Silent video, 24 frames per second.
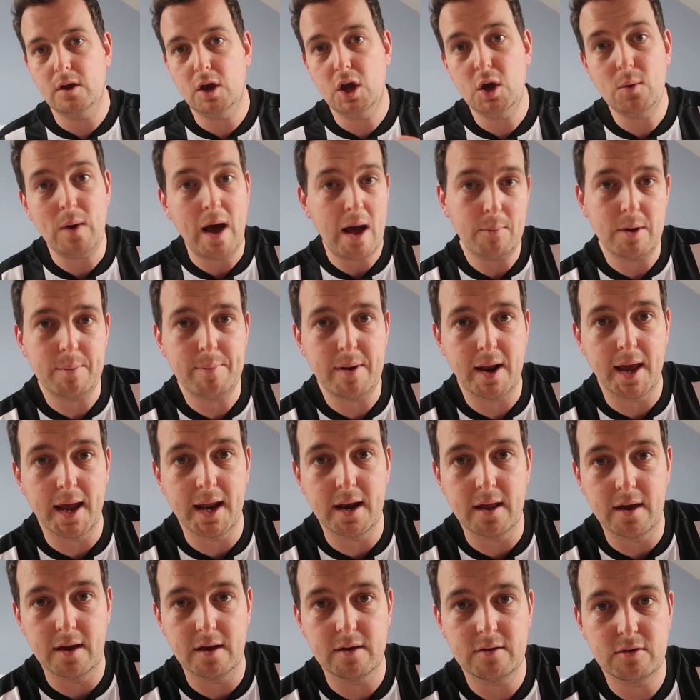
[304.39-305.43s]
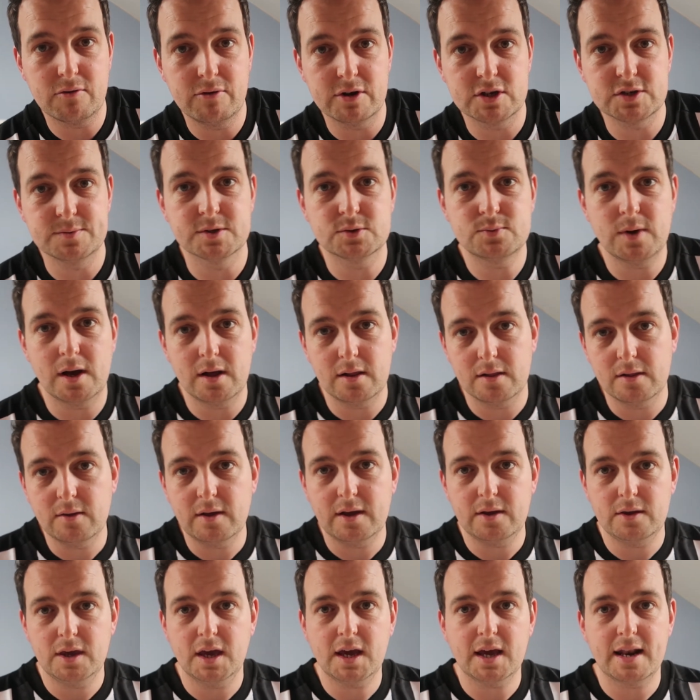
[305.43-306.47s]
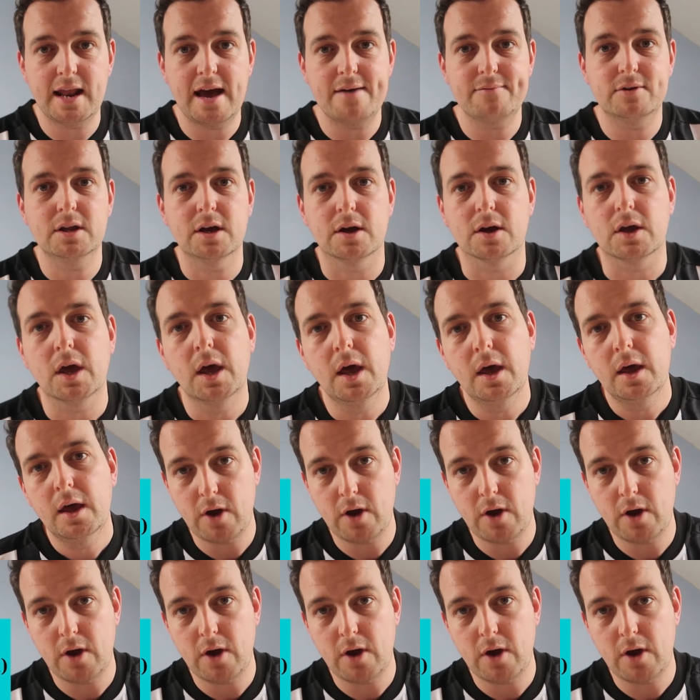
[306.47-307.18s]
who are we playing at Christmas? Well, you can have a look.